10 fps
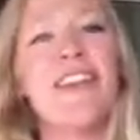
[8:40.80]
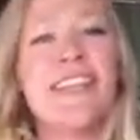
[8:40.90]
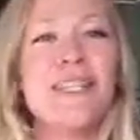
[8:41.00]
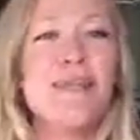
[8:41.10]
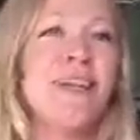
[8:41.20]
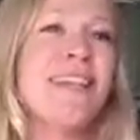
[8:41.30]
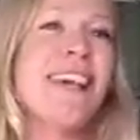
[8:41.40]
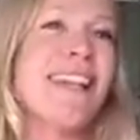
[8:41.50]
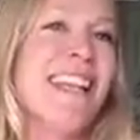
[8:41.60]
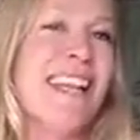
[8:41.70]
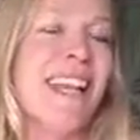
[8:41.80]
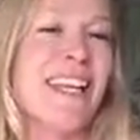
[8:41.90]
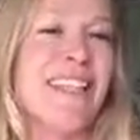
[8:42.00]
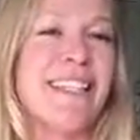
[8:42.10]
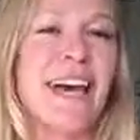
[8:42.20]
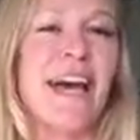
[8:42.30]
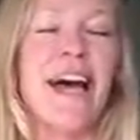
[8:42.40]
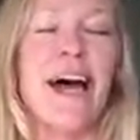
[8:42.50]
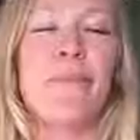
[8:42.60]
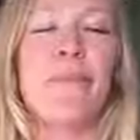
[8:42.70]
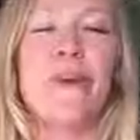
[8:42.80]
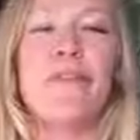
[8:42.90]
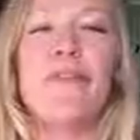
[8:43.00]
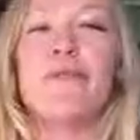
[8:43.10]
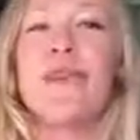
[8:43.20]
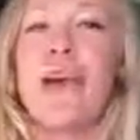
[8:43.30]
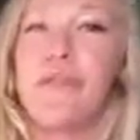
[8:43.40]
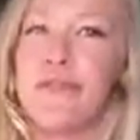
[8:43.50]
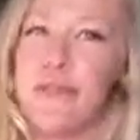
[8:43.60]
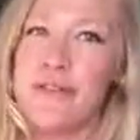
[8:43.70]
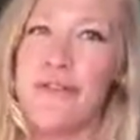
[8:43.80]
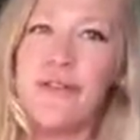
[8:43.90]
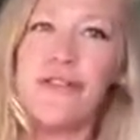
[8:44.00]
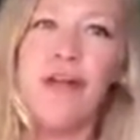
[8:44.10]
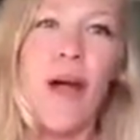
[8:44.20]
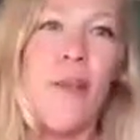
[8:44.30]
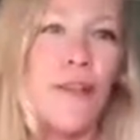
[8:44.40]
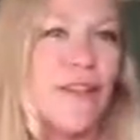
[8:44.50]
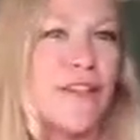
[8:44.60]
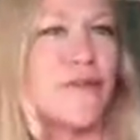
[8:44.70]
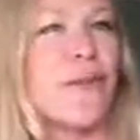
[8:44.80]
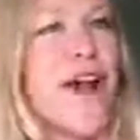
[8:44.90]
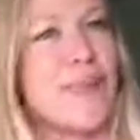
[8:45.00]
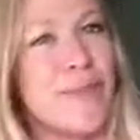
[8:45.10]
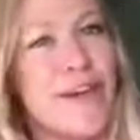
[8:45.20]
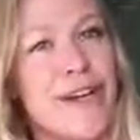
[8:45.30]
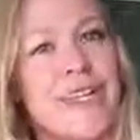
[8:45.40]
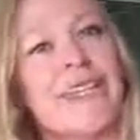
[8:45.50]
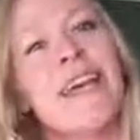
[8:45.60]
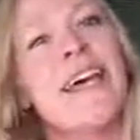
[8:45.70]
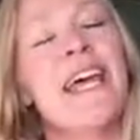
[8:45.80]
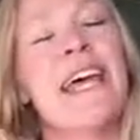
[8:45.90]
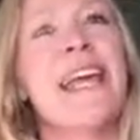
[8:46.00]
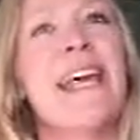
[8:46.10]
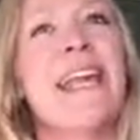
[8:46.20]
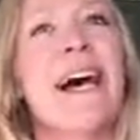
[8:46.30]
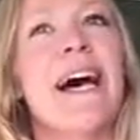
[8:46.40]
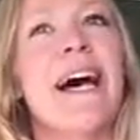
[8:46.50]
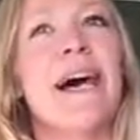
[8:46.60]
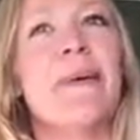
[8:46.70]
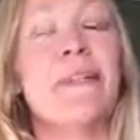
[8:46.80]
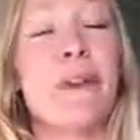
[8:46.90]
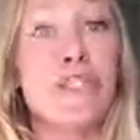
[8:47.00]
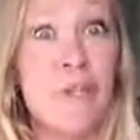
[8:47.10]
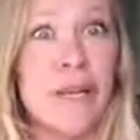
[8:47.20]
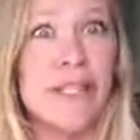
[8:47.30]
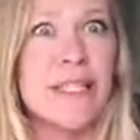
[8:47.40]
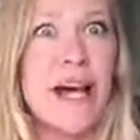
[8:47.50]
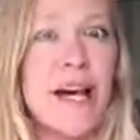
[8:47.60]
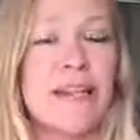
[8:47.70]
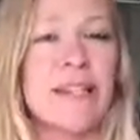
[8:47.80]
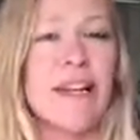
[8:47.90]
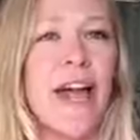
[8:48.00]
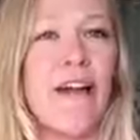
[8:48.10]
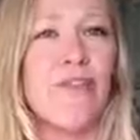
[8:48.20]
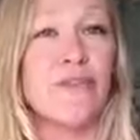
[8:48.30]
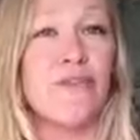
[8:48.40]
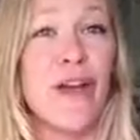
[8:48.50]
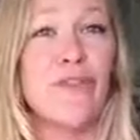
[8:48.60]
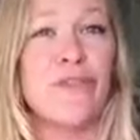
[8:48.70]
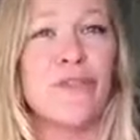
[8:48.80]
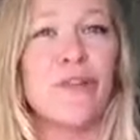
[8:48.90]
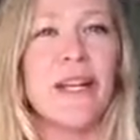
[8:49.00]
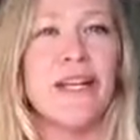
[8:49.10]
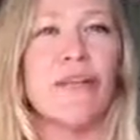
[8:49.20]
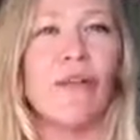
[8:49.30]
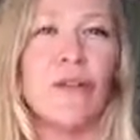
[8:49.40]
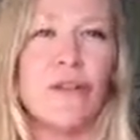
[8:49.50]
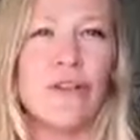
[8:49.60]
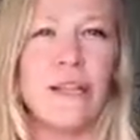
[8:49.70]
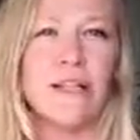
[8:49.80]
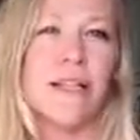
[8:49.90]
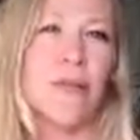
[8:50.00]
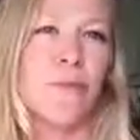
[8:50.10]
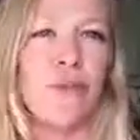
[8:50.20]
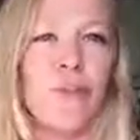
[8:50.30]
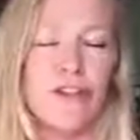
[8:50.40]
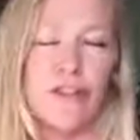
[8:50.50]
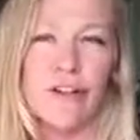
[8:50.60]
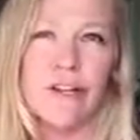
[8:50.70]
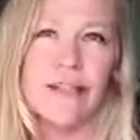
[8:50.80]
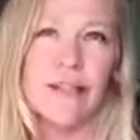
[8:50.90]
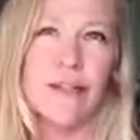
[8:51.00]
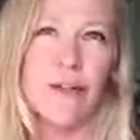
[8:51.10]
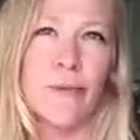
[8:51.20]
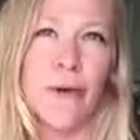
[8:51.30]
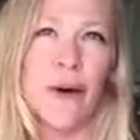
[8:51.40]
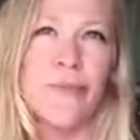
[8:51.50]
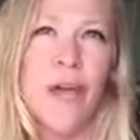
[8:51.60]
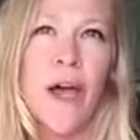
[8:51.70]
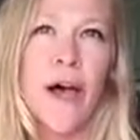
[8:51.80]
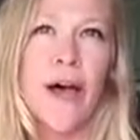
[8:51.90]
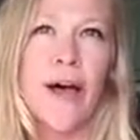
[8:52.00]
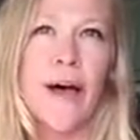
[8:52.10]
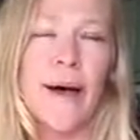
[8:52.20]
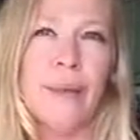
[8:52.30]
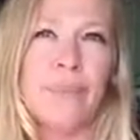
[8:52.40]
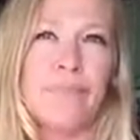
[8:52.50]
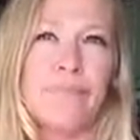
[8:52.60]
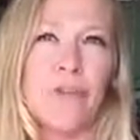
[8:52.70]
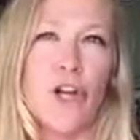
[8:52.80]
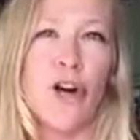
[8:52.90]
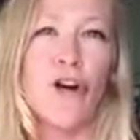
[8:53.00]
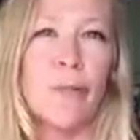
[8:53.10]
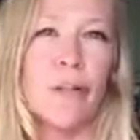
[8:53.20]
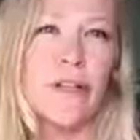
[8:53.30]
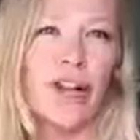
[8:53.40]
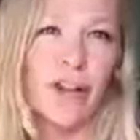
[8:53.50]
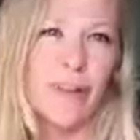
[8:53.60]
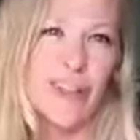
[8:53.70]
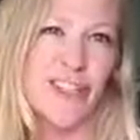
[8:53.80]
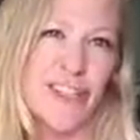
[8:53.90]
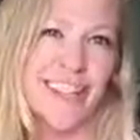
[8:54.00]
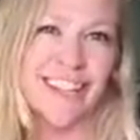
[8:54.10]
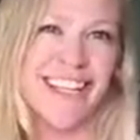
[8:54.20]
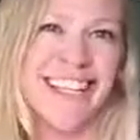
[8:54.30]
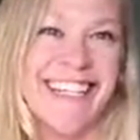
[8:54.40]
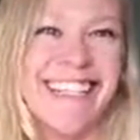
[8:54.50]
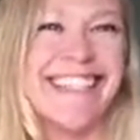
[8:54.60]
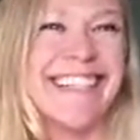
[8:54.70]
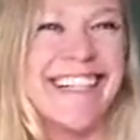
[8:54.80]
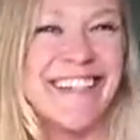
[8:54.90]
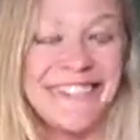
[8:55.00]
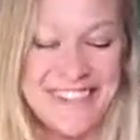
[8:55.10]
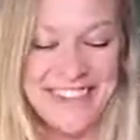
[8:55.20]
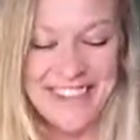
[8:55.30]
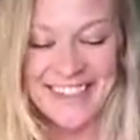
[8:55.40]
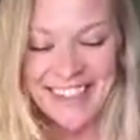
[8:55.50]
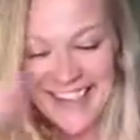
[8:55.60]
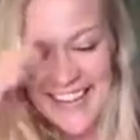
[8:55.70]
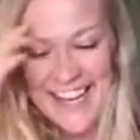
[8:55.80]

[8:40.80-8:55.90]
This is more delicate. It's got more of the red fruit, so the strawberries and the raspberries. It especially when it's young, it's gonna have those red fruits. When it gets older, it gets a little more vegetal, it gets a little more herbalicious, if you will.